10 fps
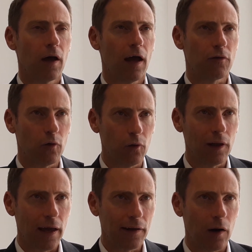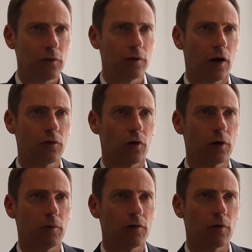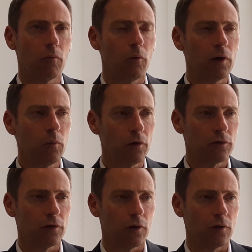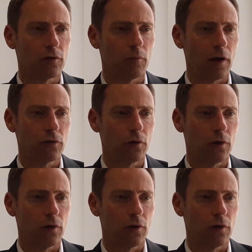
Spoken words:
It's all laid out in our documents, and what we want to do is to make sure